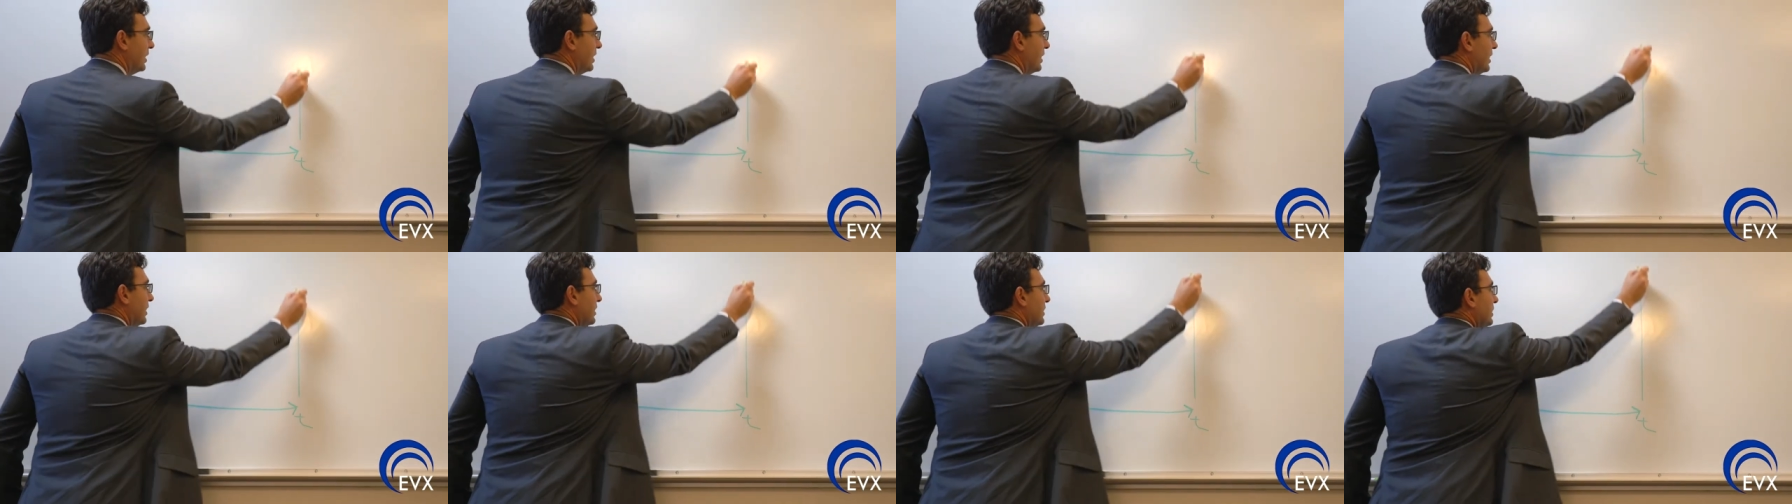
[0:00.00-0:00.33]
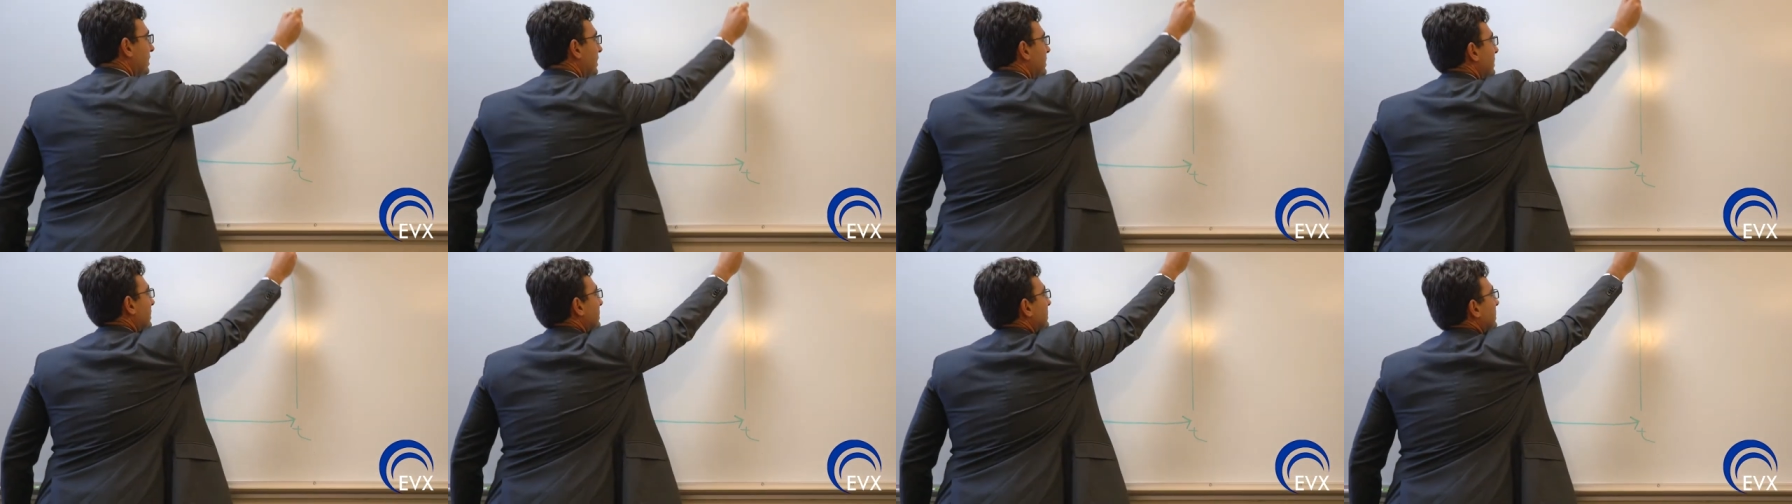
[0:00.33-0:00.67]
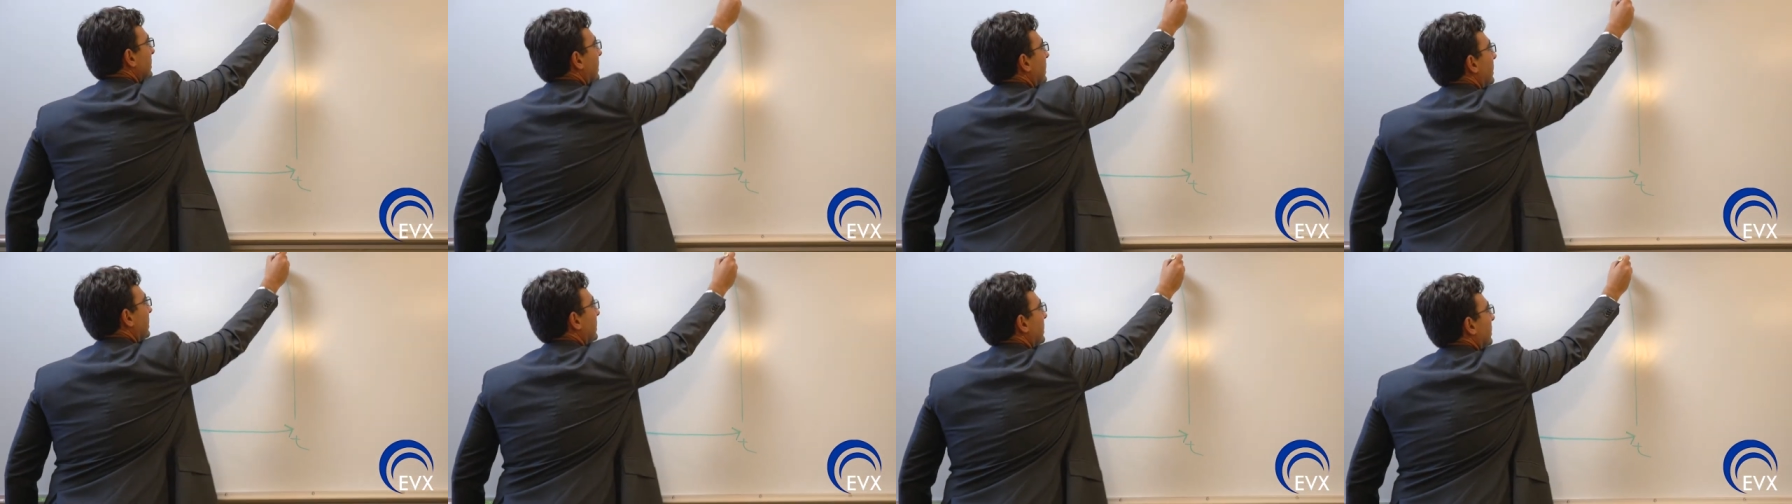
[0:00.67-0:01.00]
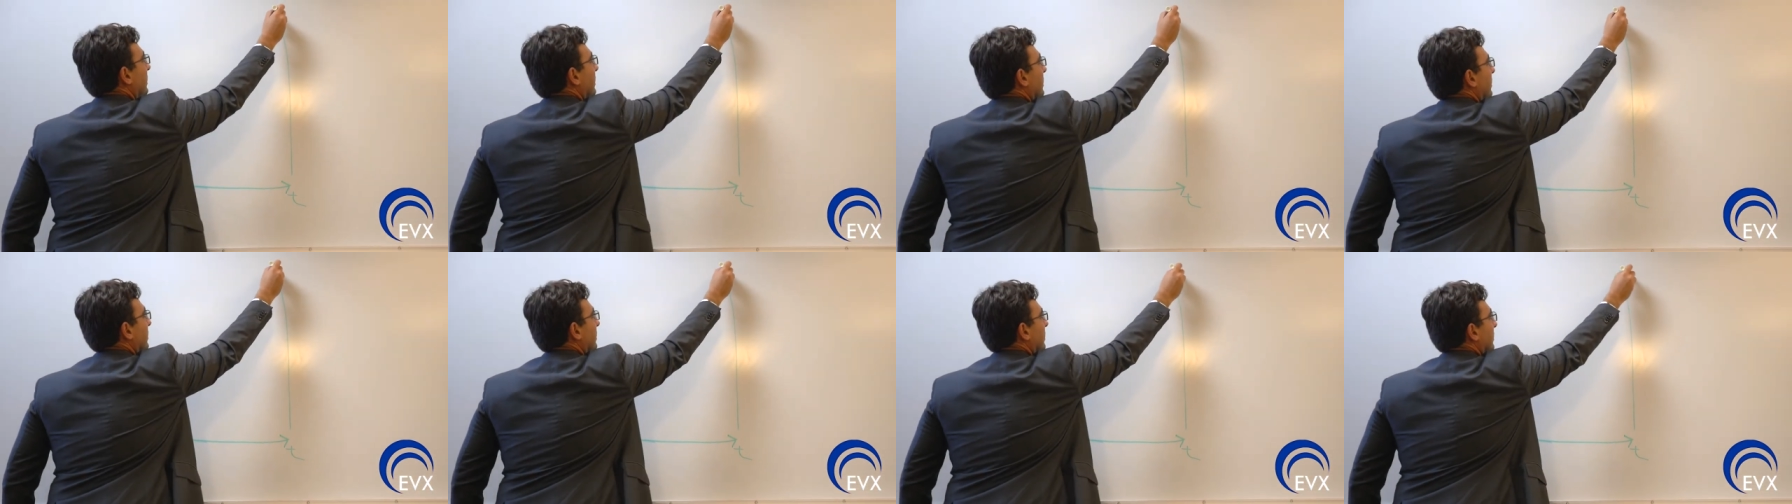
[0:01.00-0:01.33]
and this is like
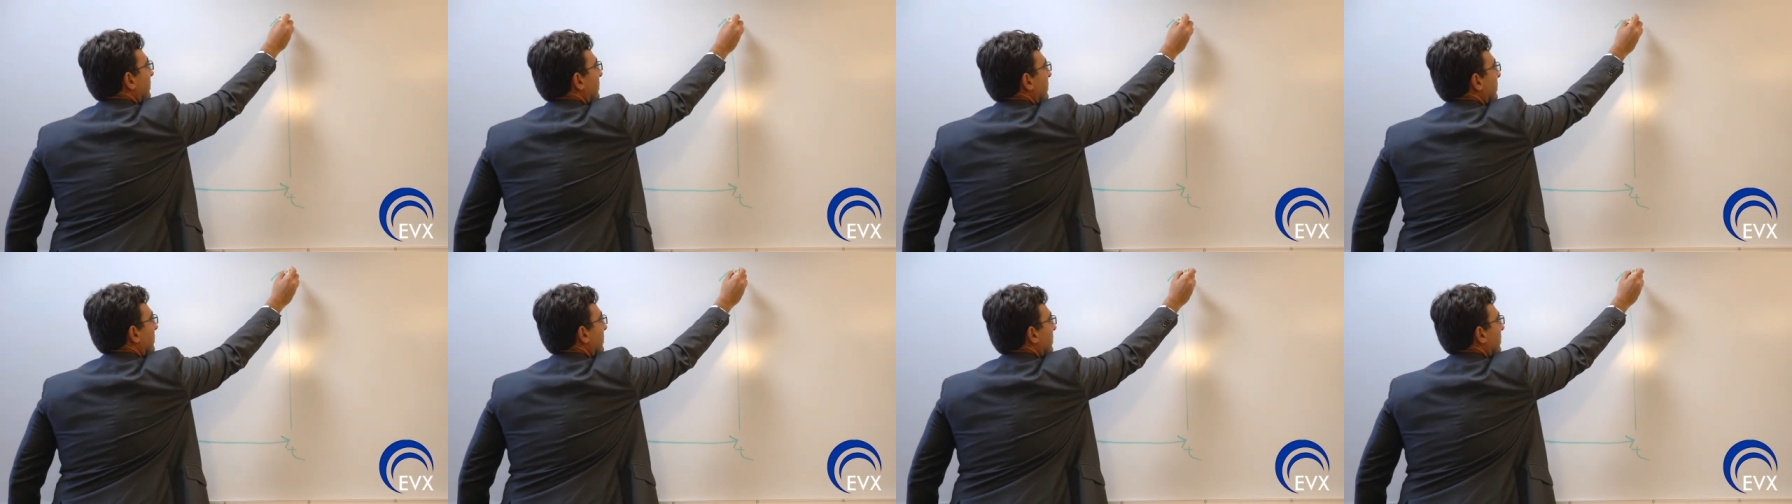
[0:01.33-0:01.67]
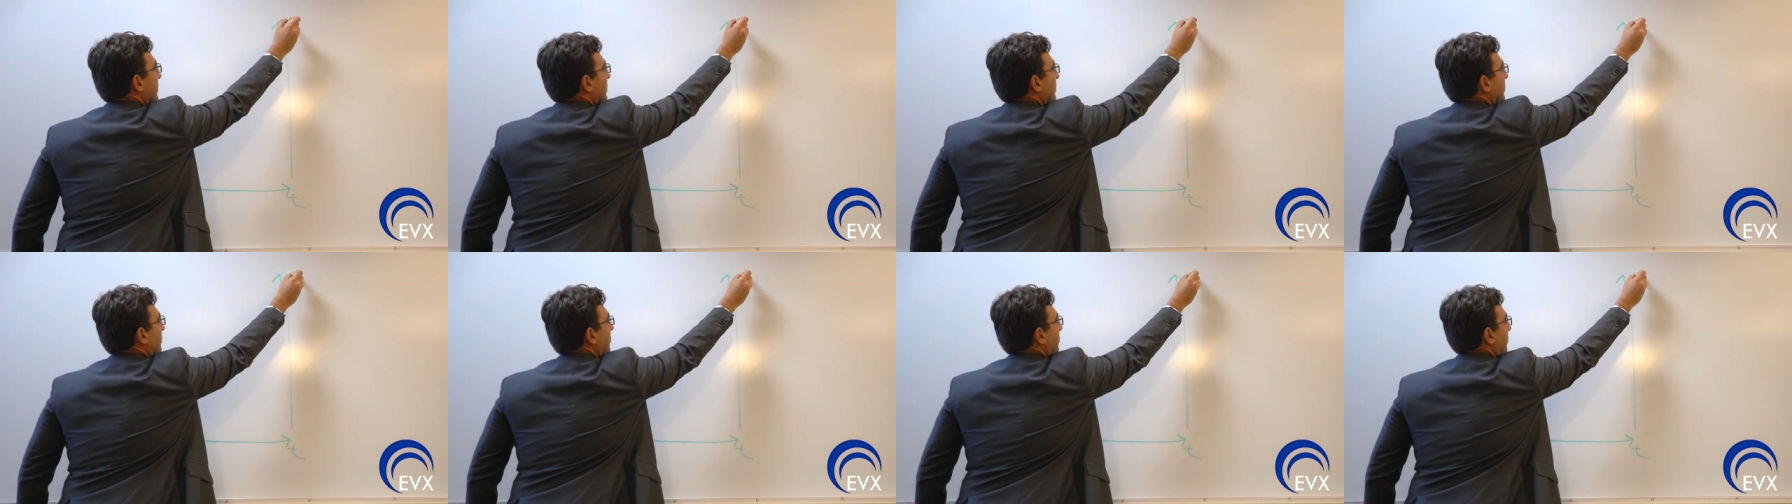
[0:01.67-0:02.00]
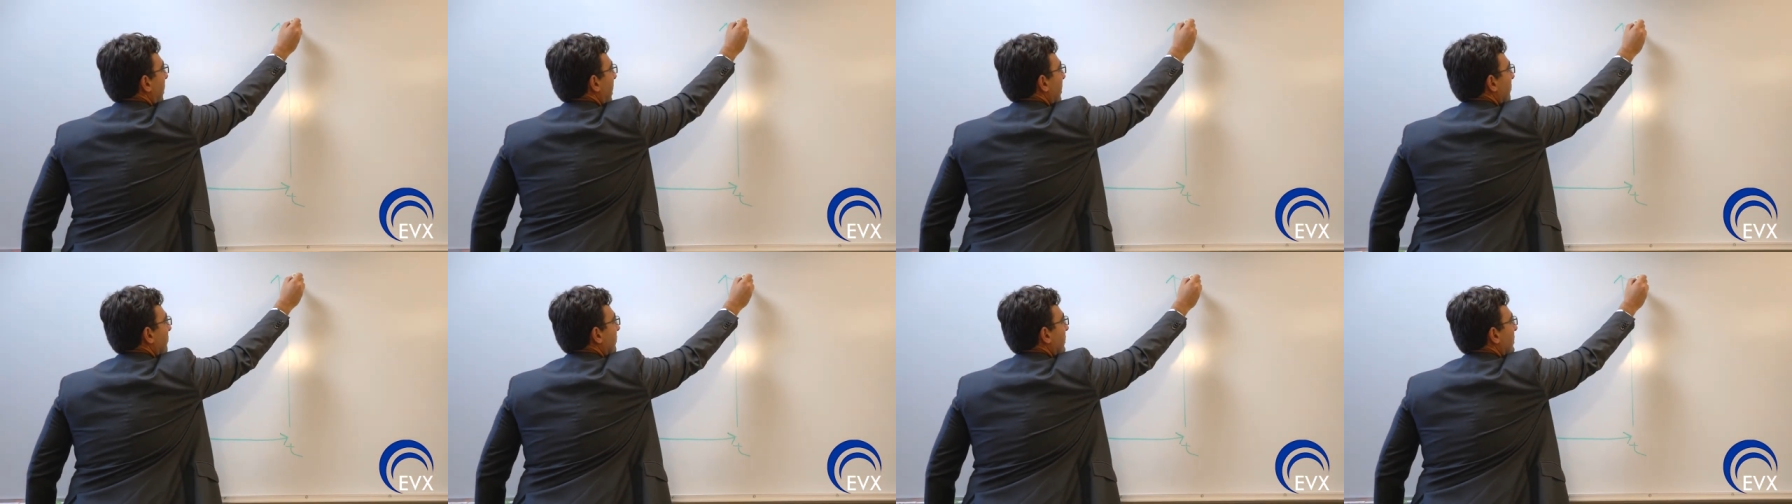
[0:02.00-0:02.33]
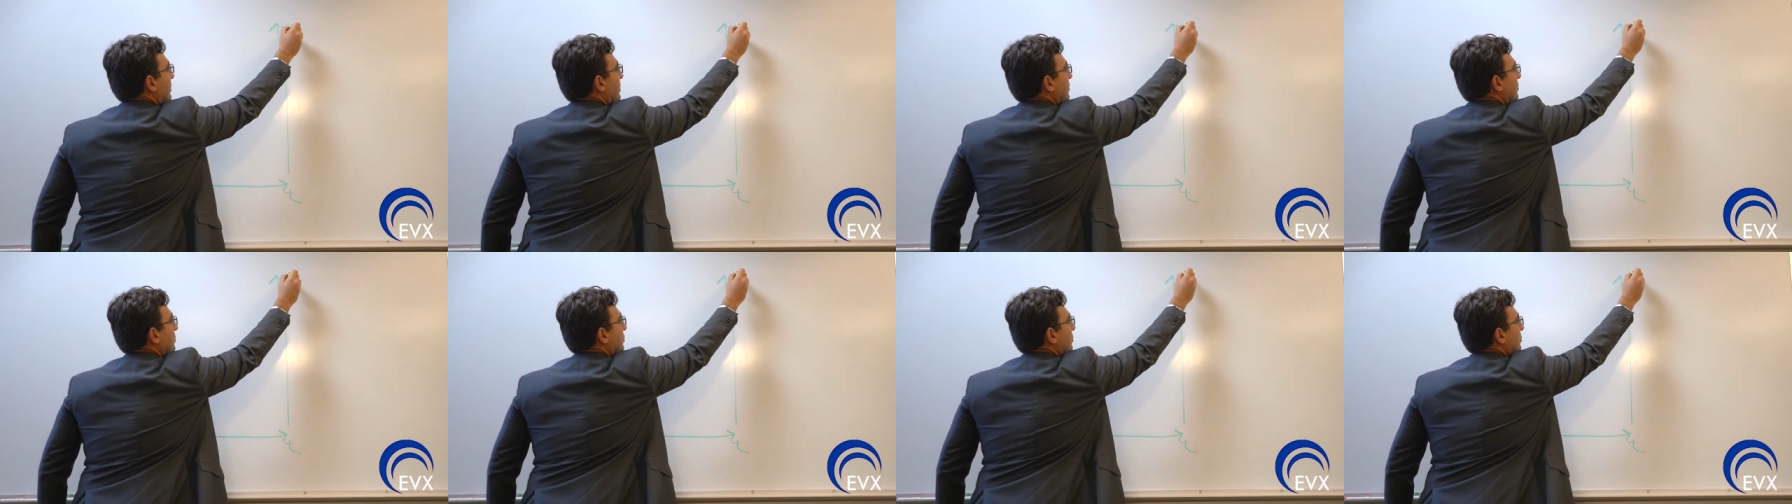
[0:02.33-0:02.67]
a, you know
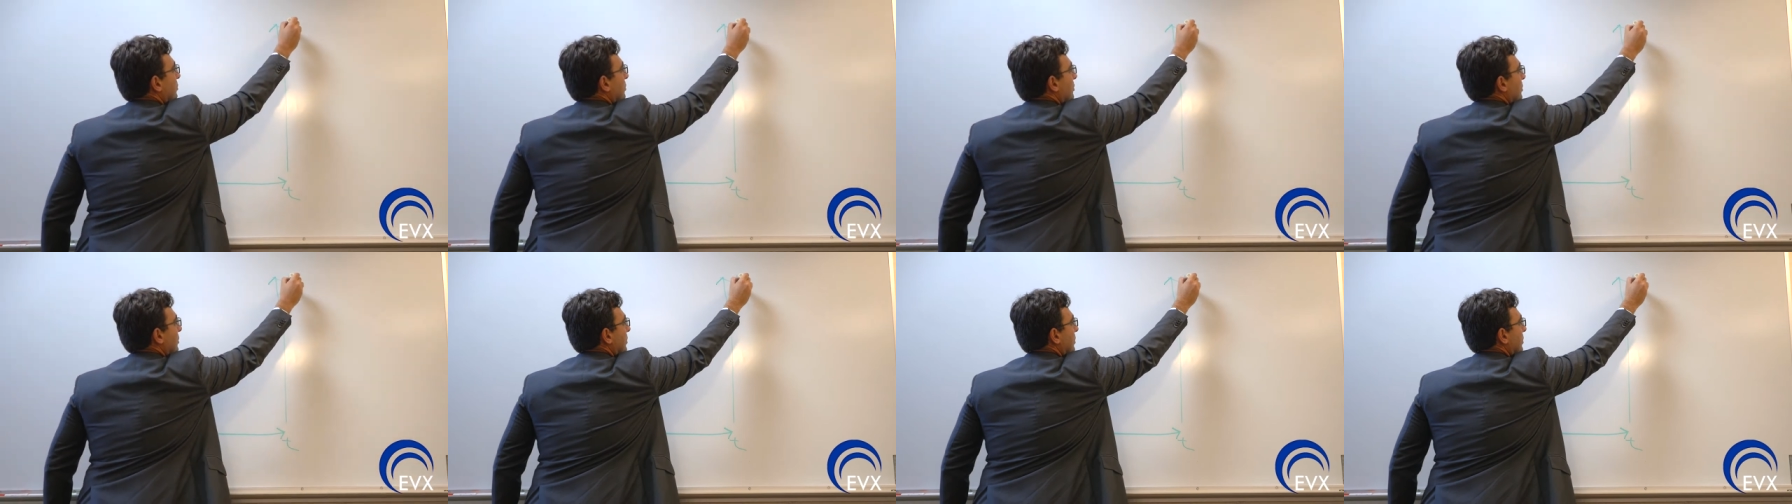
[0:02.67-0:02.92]
revenue